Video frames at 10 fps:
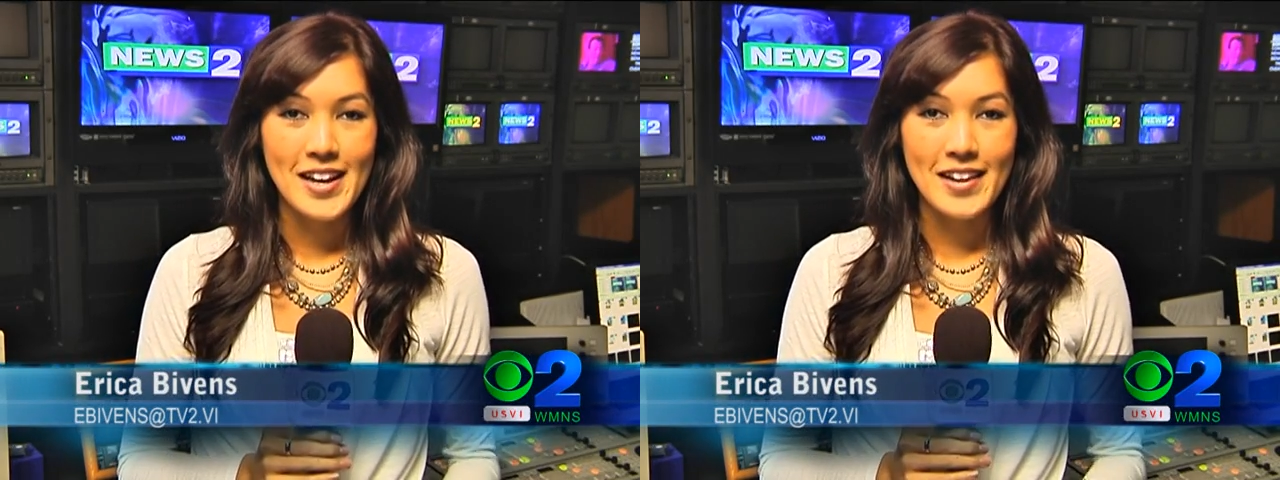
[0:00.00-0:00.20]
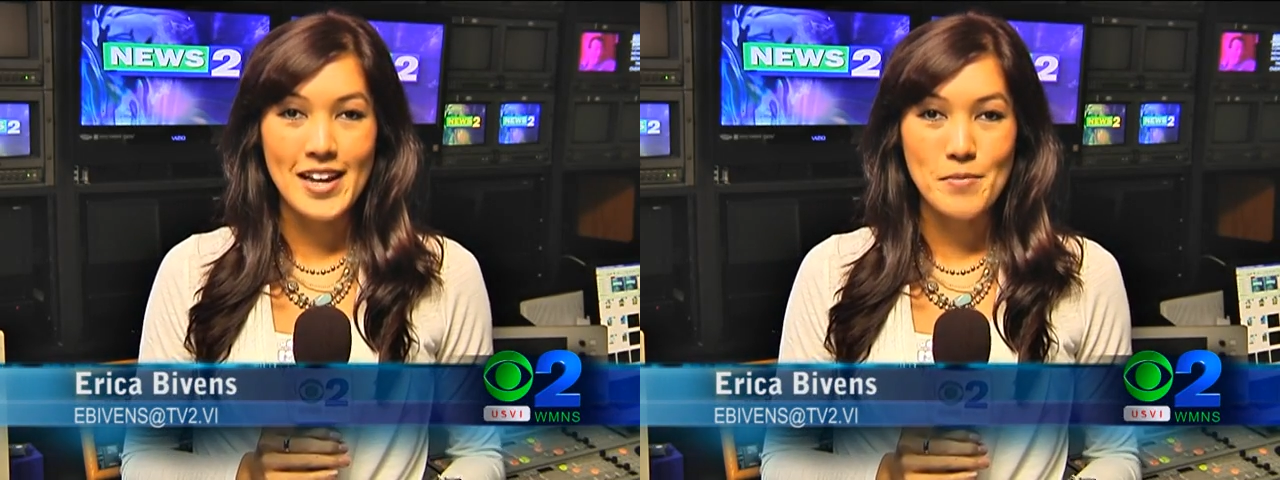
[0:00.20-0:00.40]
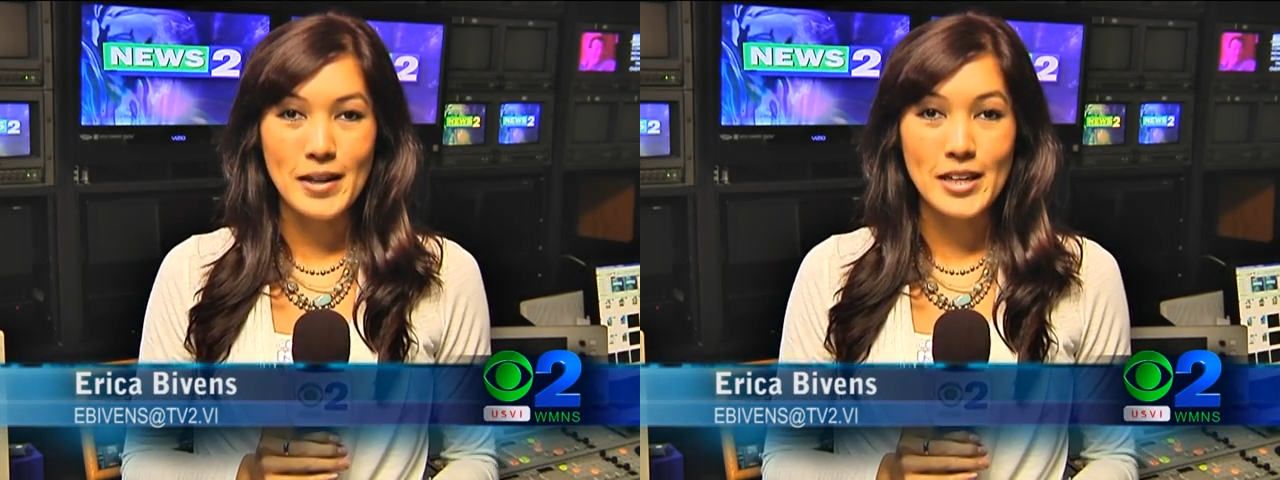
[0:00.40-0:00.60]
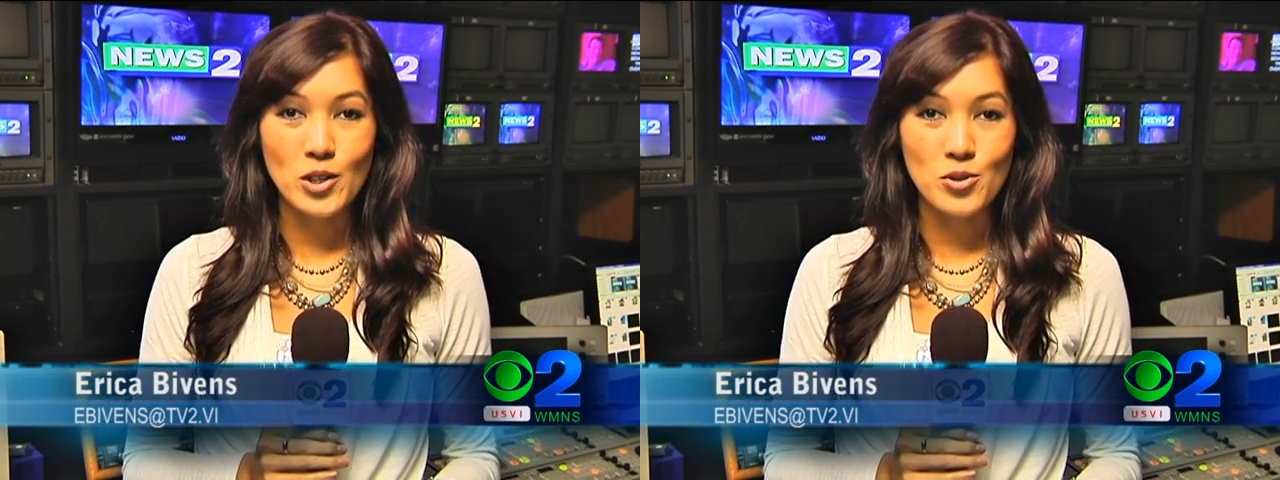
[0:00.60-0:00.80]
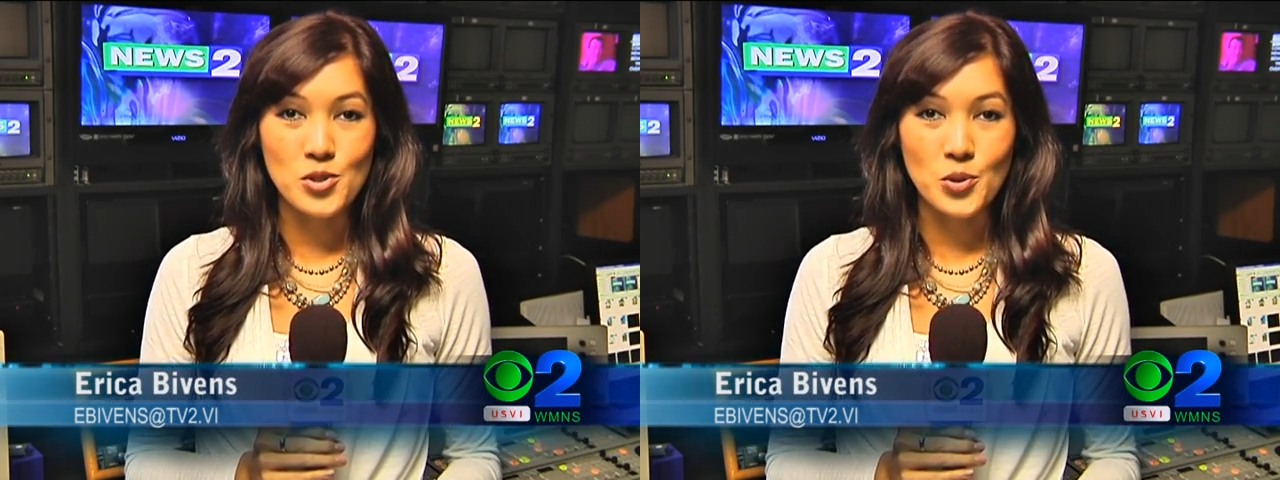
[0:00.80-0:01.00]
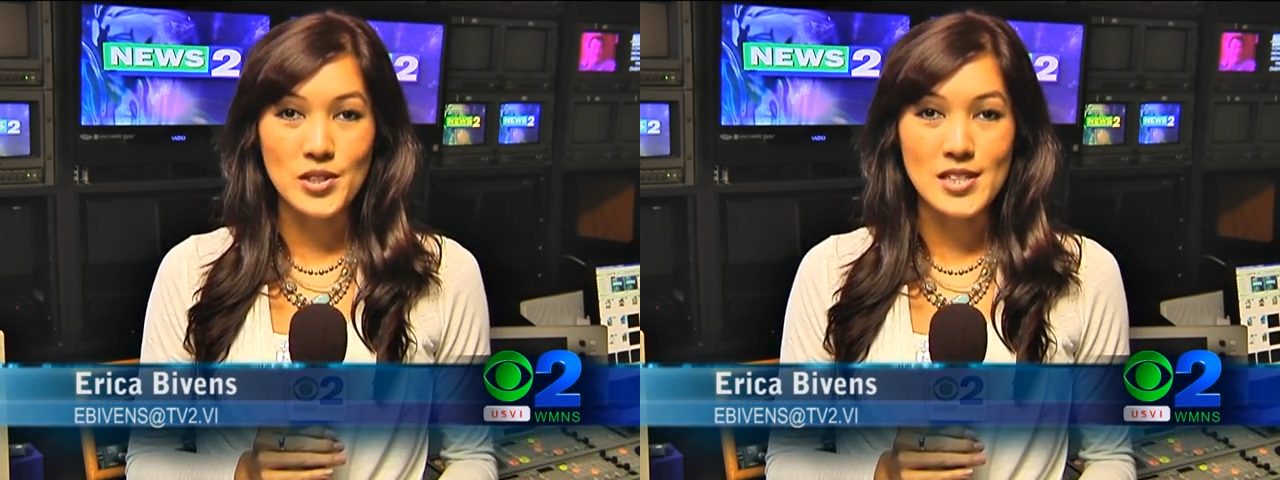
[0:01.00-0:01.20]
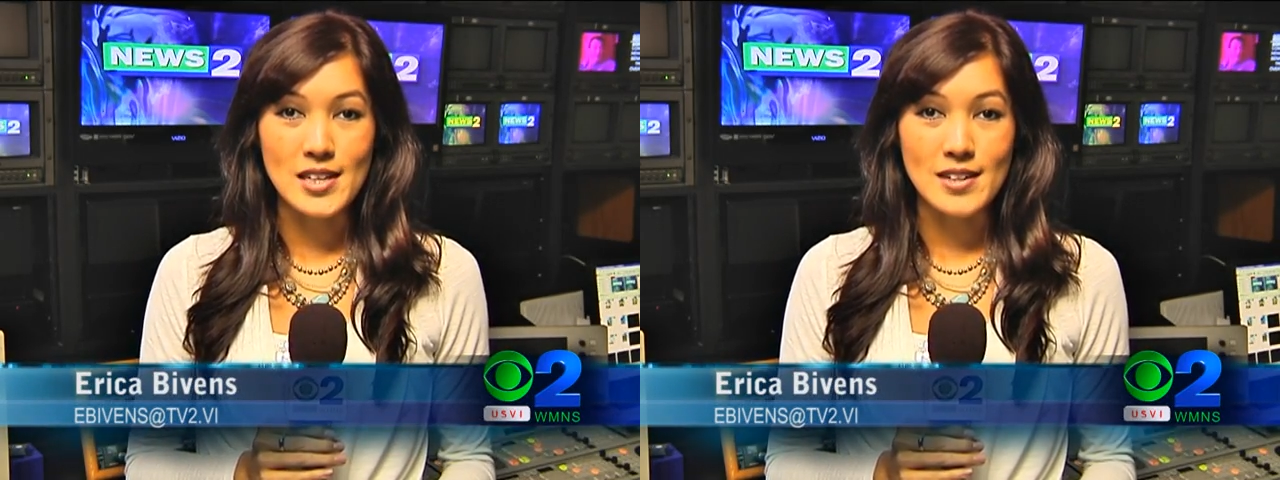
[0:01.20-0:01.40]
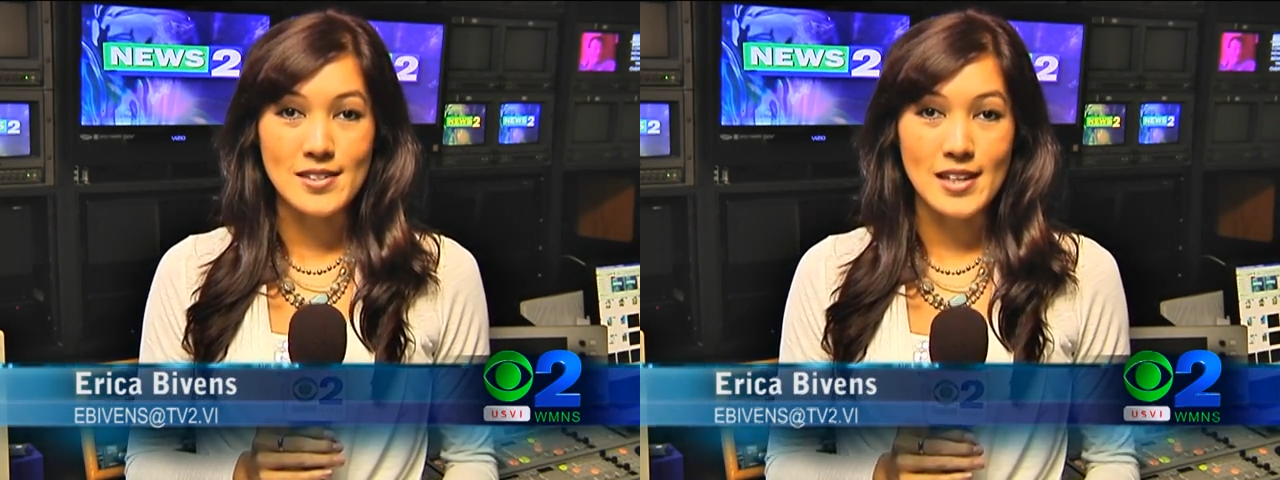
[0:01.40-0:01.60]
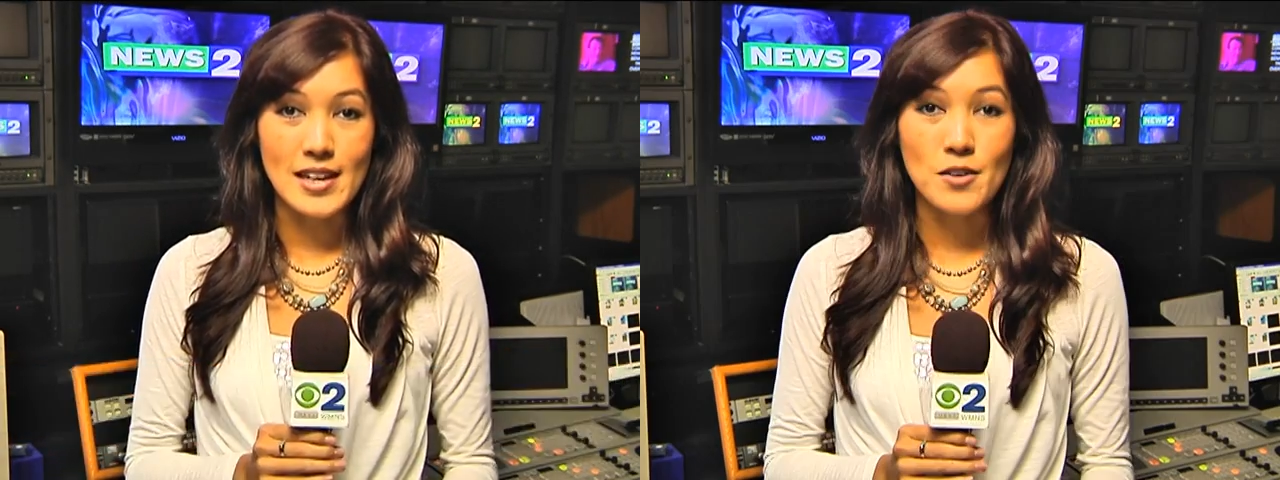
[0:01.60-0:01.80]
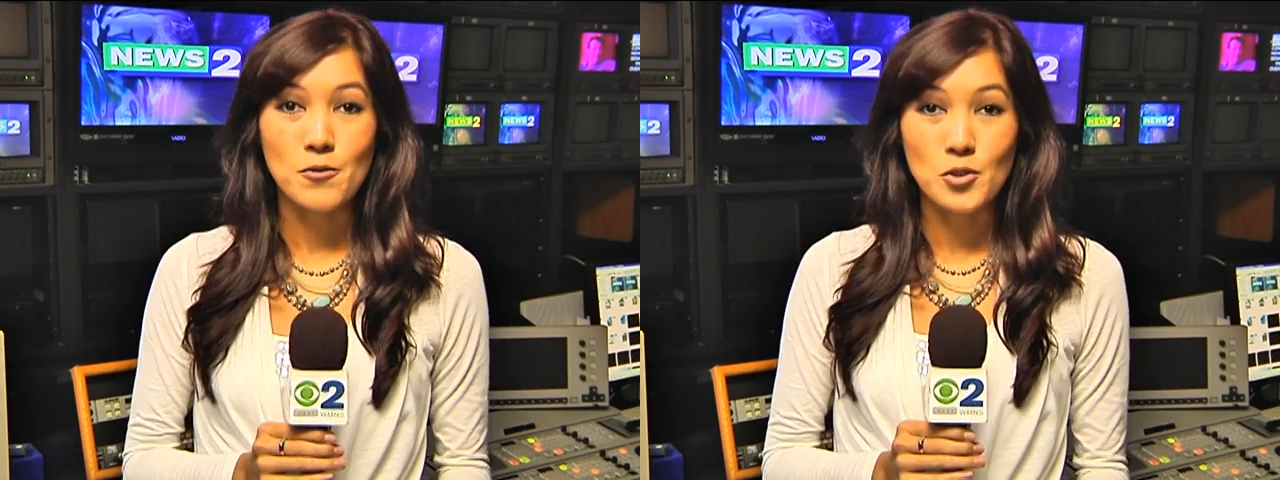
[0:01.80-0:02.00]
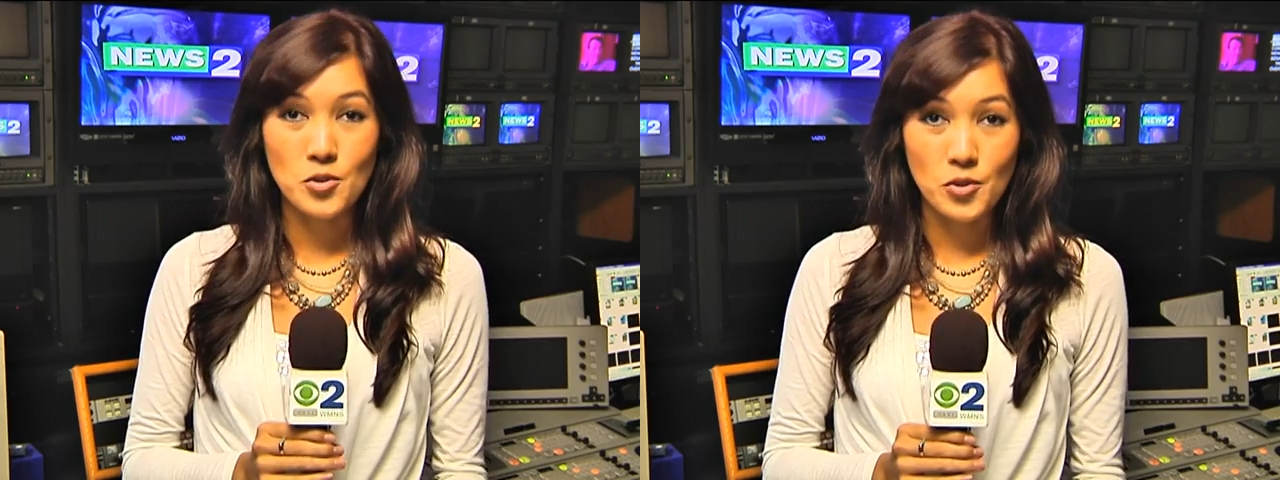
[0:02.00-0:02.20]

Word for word: Now, that money goes towards things like food